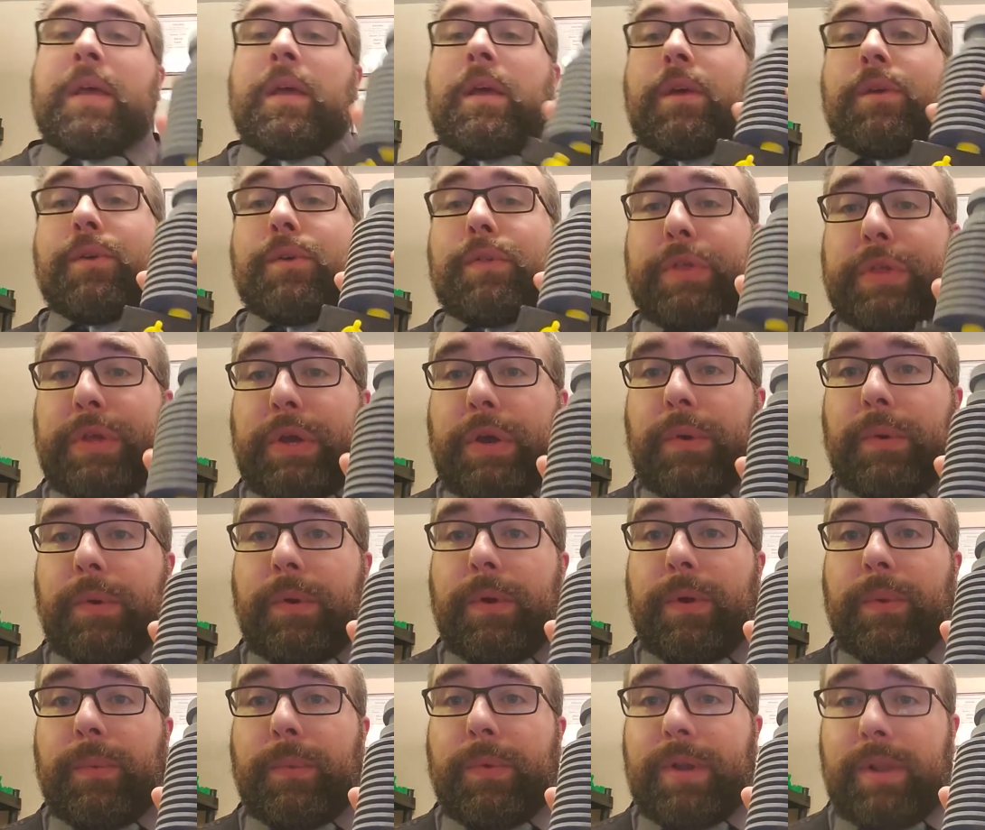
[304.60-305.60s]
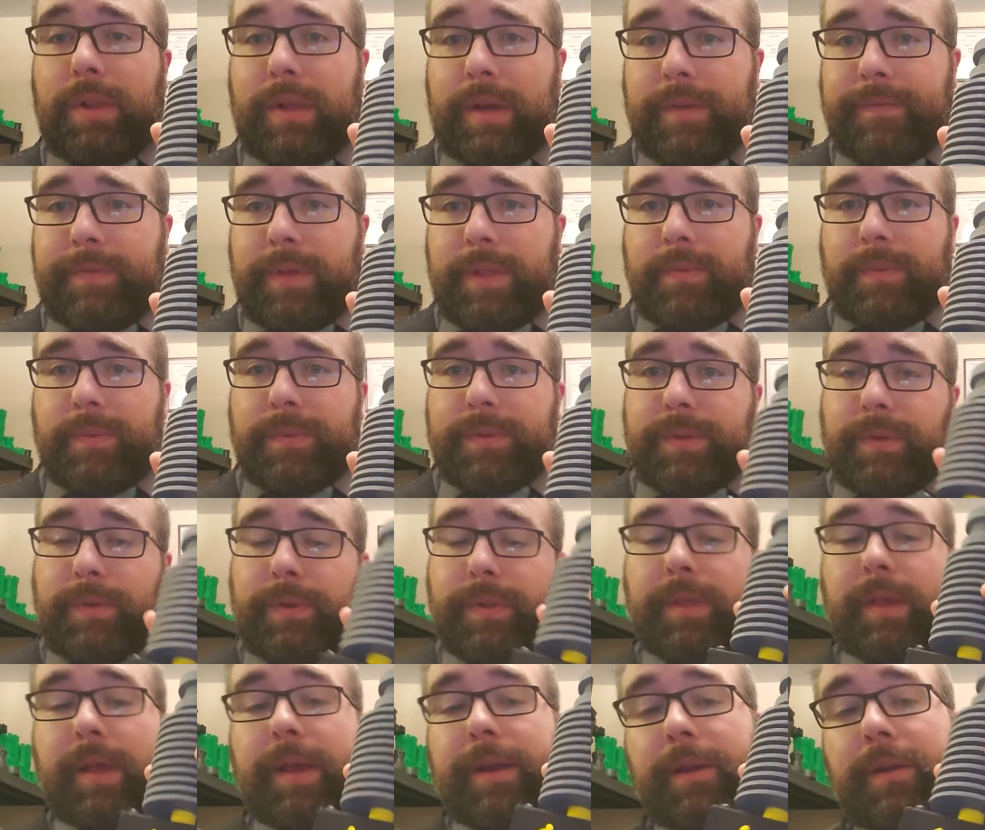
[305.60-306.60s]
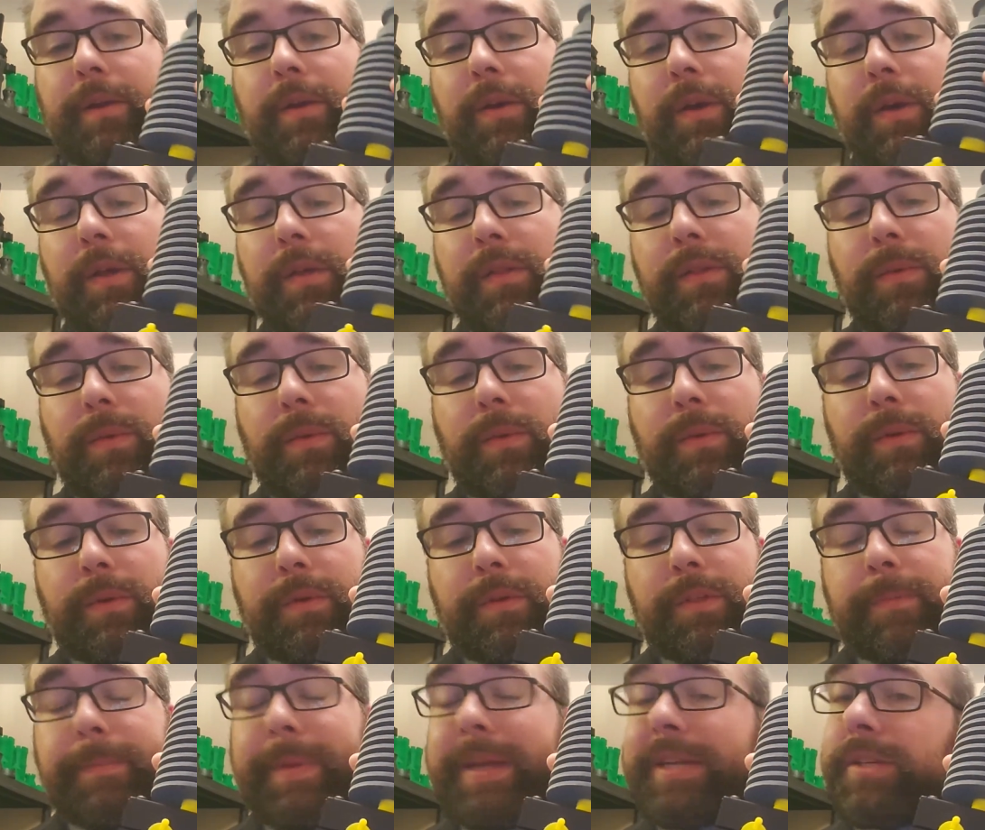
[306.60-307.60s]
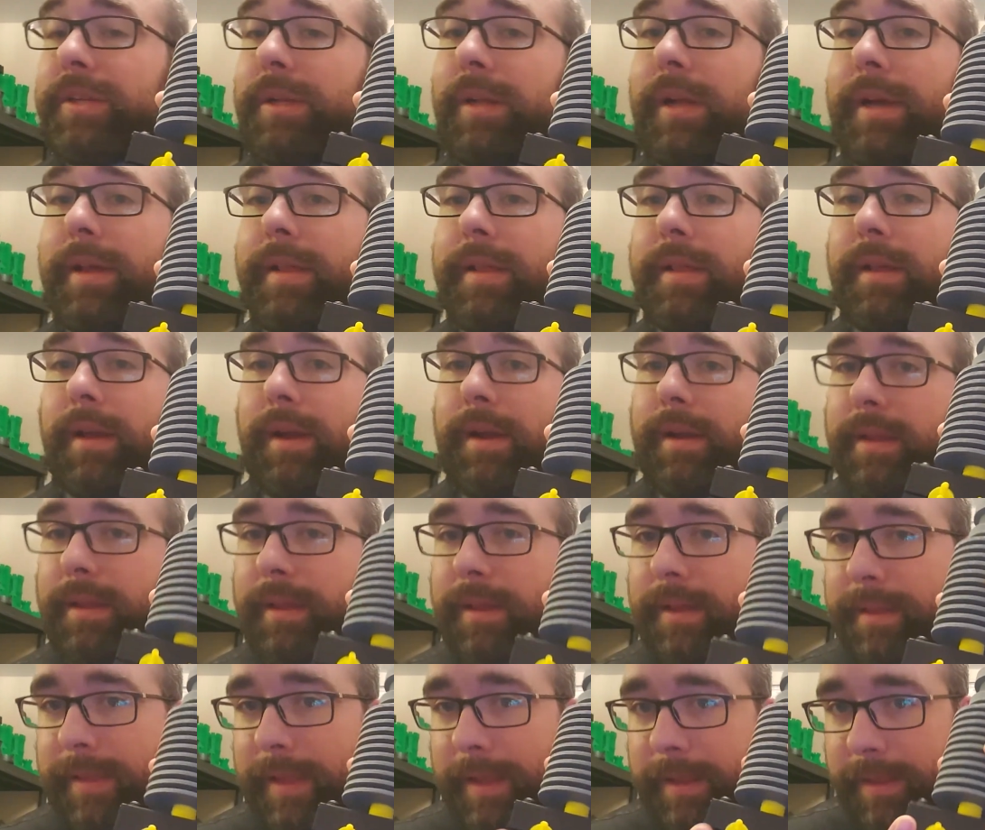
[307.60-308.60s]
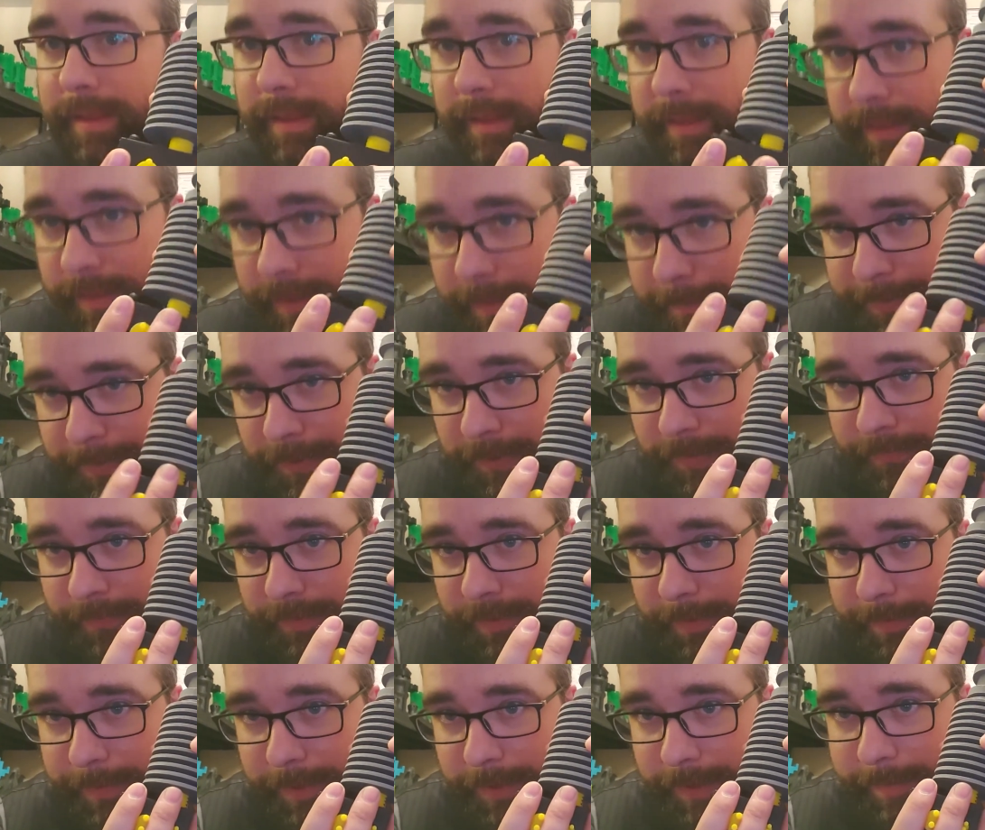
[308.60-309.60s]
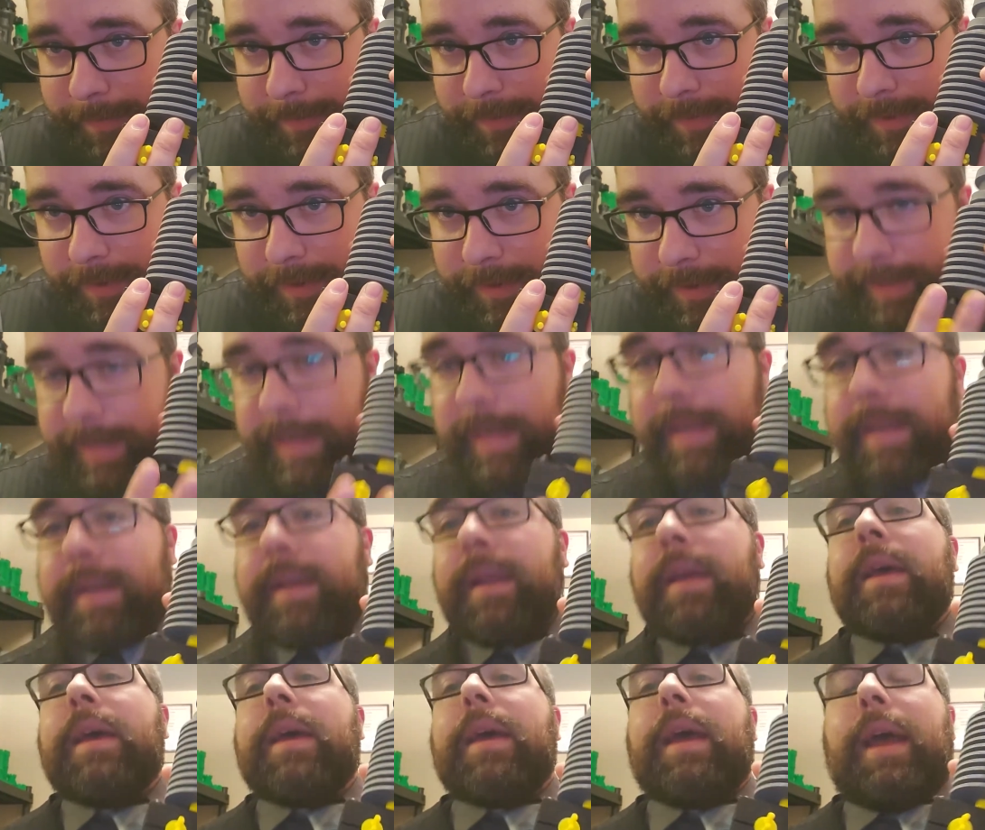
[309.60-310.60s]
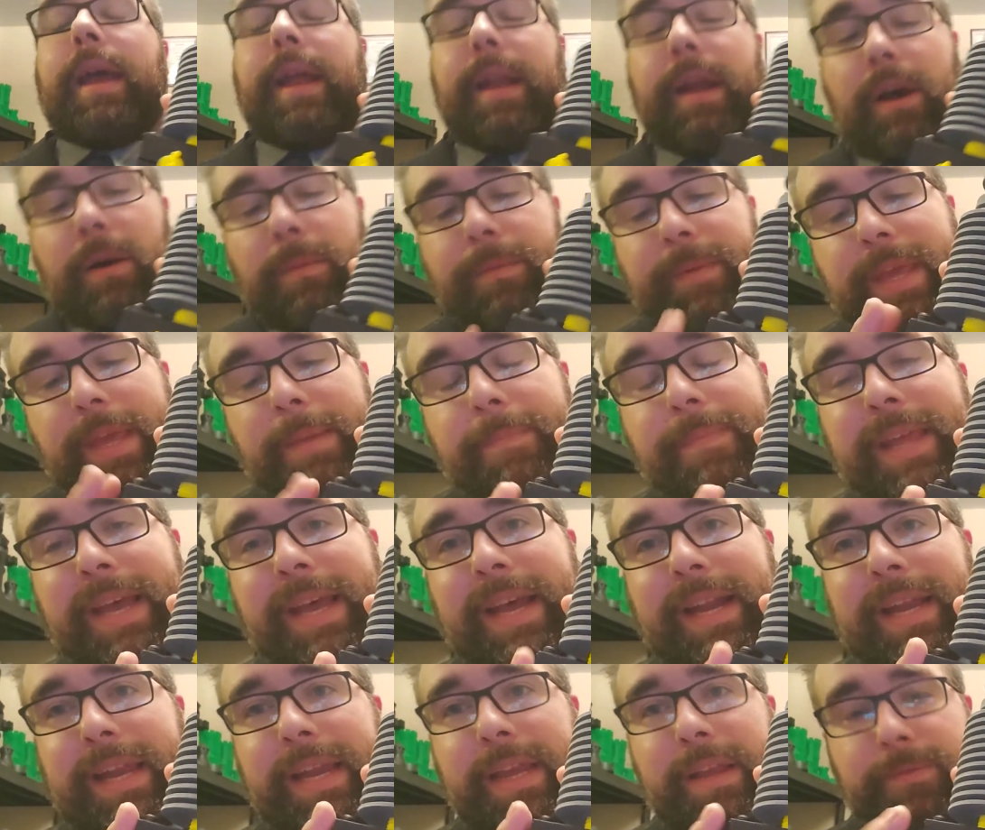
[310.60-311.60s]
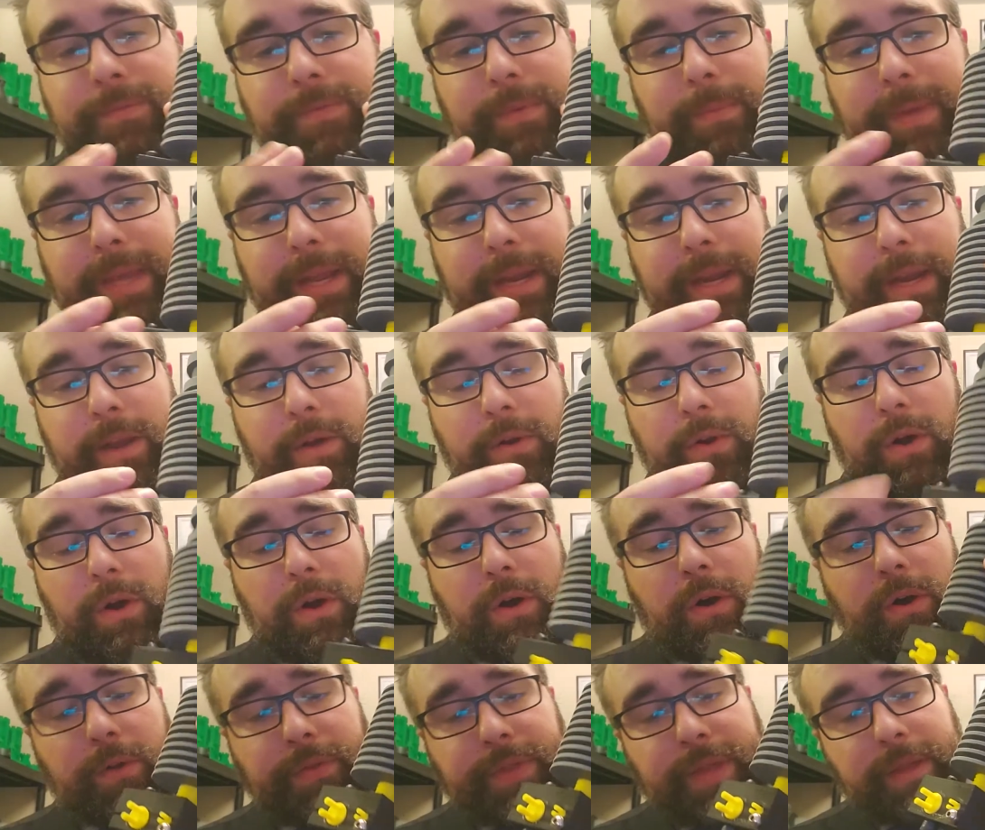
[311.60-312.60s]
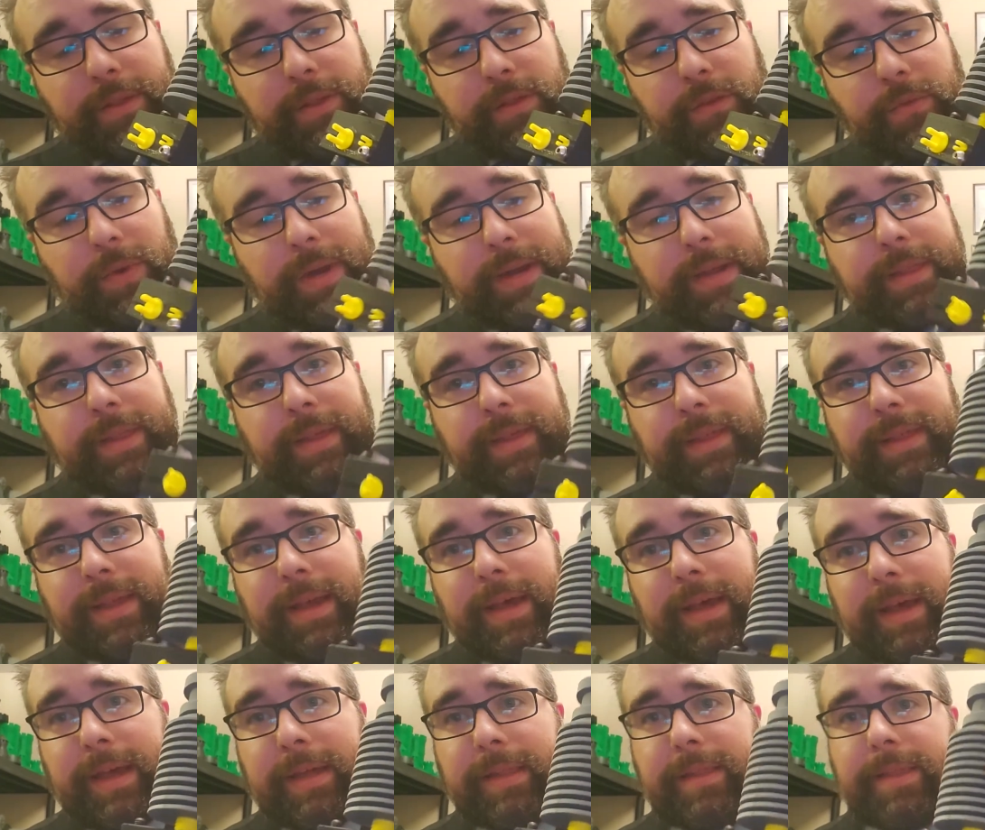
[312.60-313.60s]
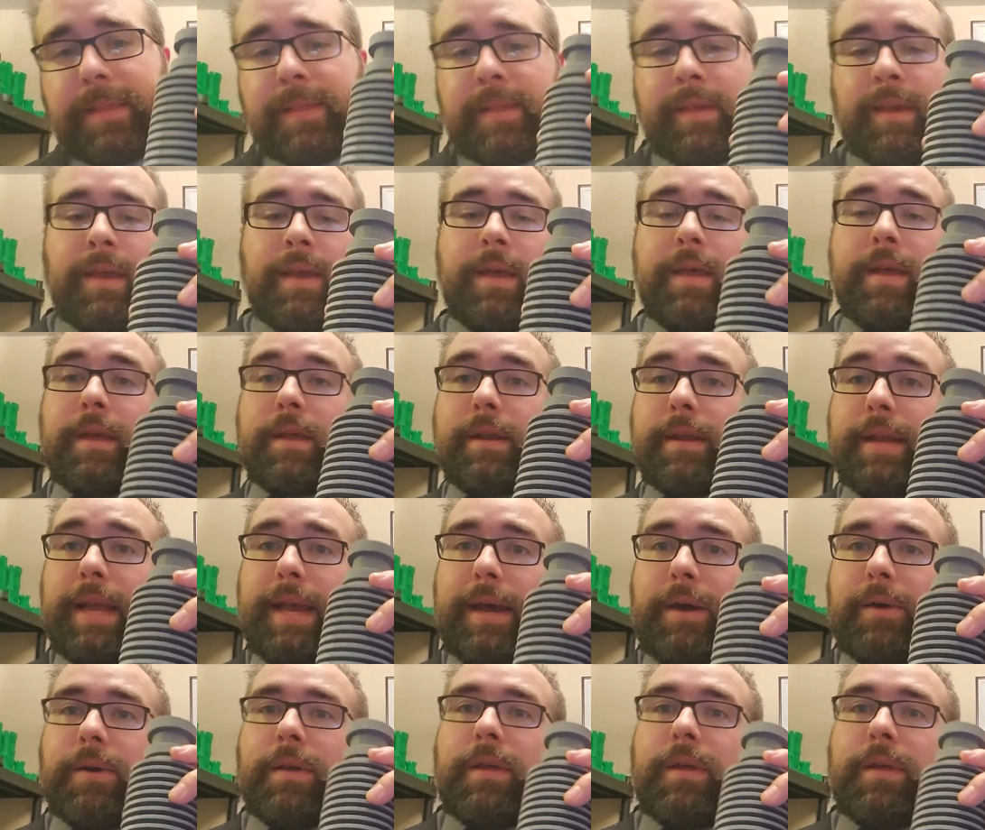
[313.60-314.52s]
So what a lot of us will do is order specialized socks that slip over the bottom of the hot end and help keep that heat from getting out all these crazy sides. Now,